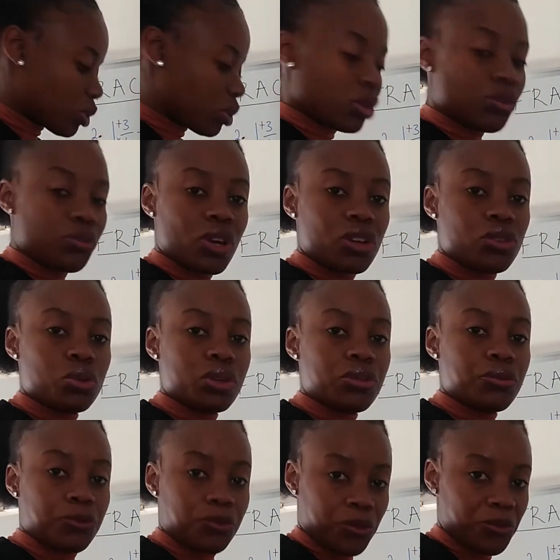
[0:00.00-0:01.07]
if you are
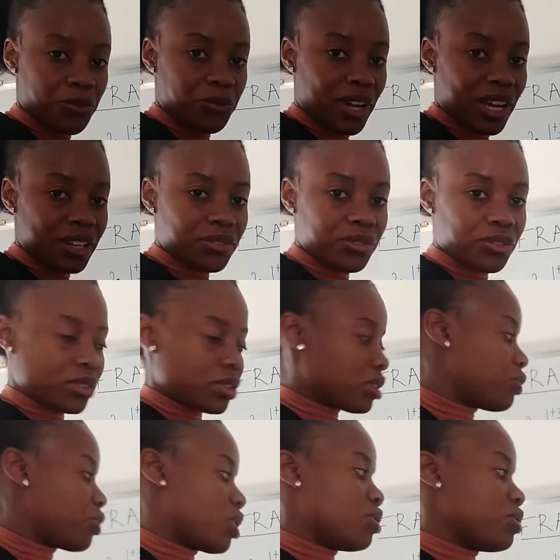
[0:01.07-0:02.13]
doing form 5,
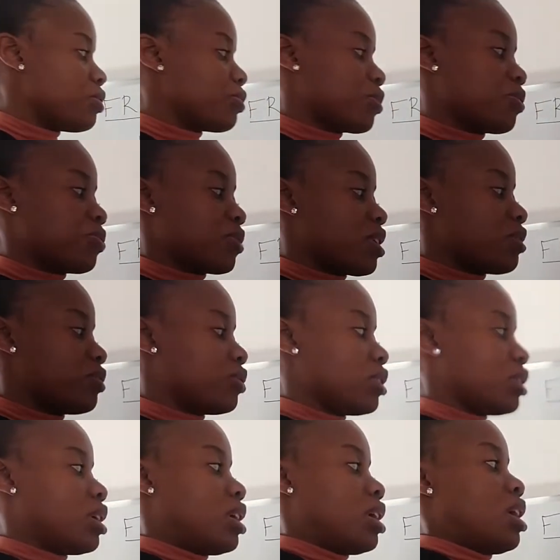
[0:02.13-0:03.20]

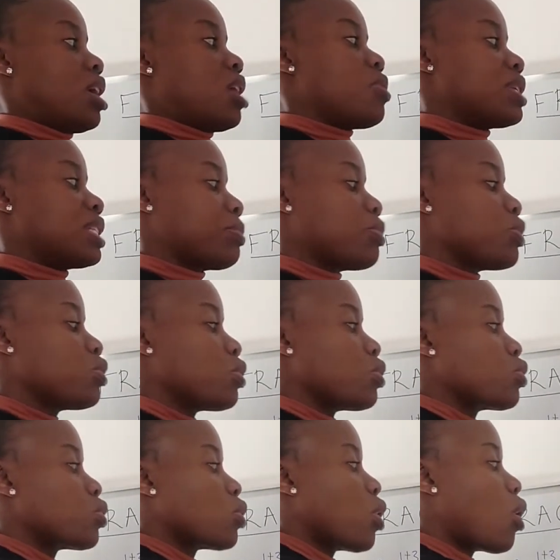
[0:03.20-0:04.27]
you are supposed to
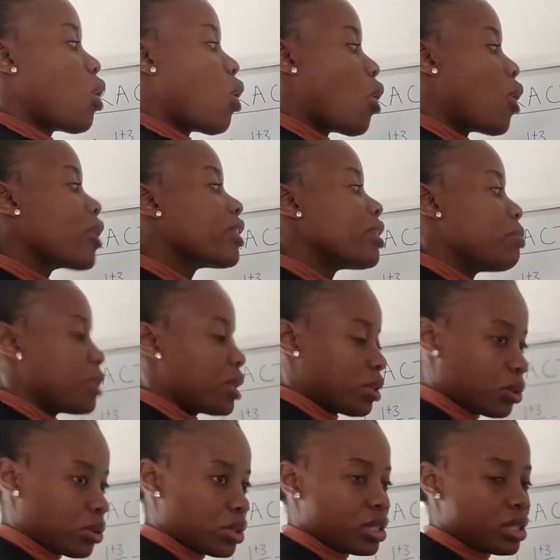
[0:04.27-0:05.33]
show all the
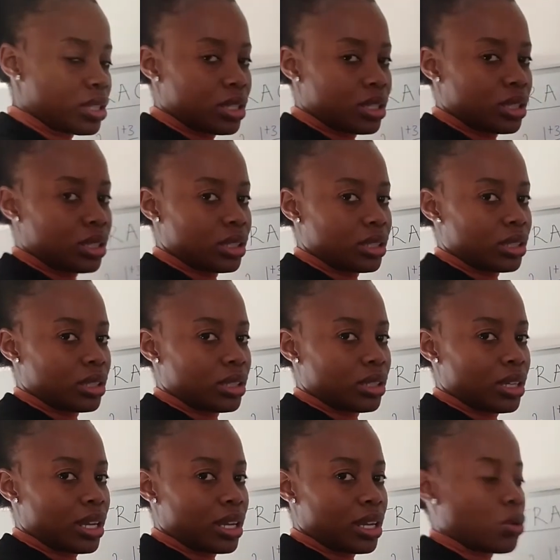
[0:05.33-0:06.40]
method,
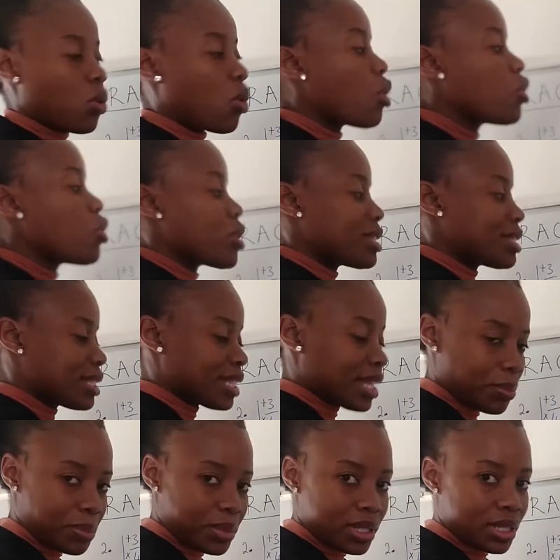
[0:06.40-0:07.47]
okay, all your
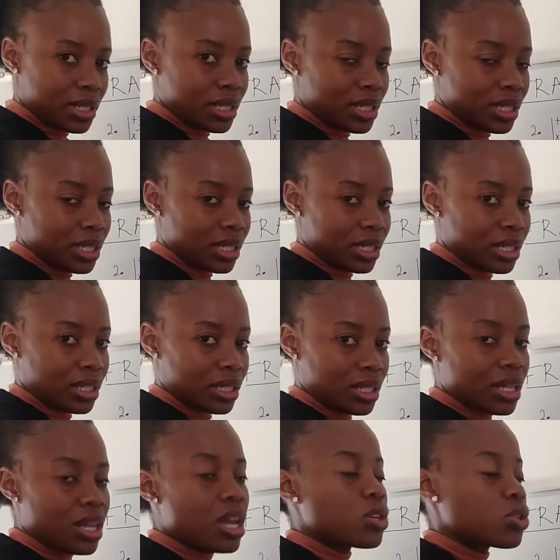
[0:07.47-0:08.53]
steps.
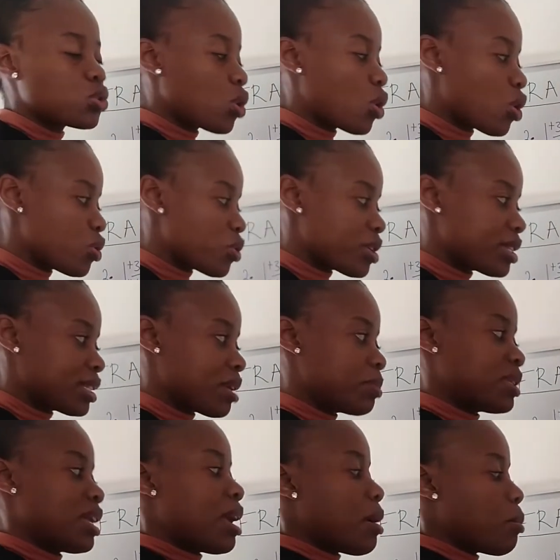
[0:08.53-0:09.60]
Show all your steps,
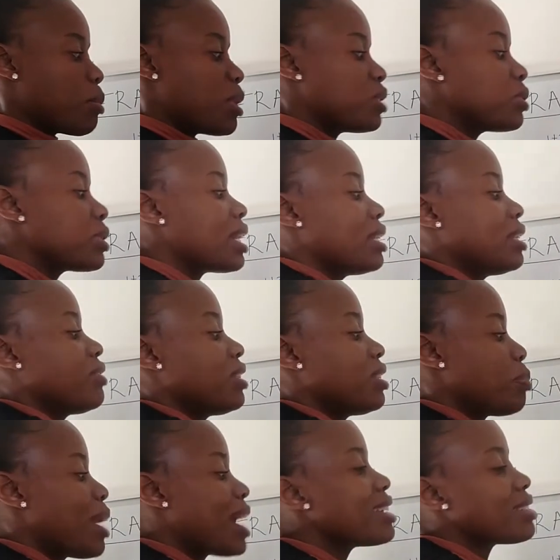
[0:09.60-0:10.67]
but you can even
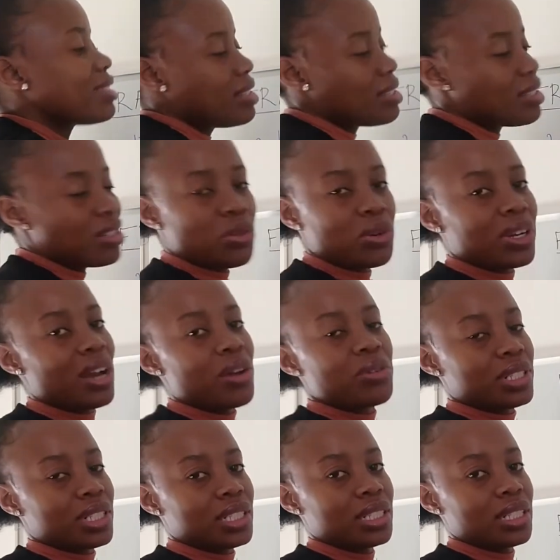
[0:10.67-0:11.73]
punch this in your
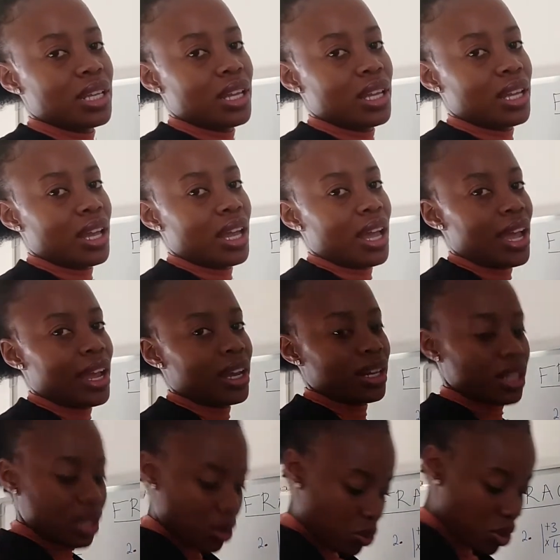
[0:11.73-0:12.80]
calculator. Okay,
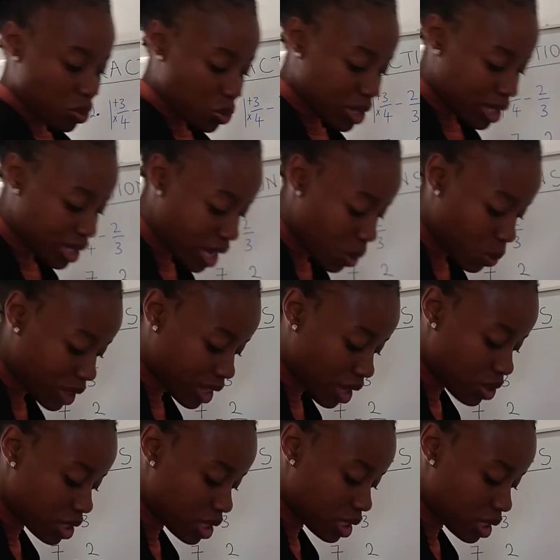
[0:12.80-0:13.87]
when we say
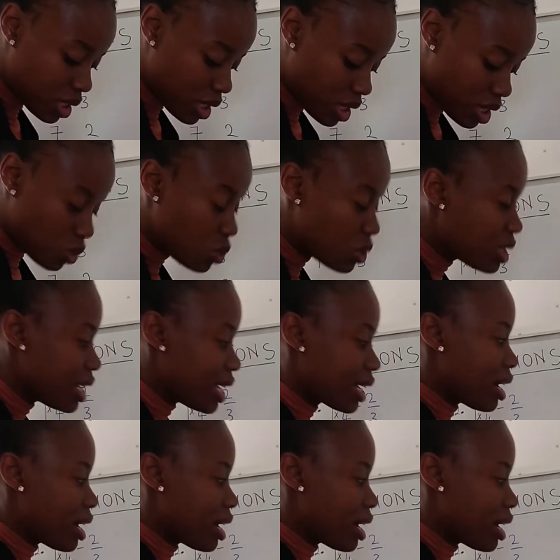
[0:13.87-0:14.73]
without using a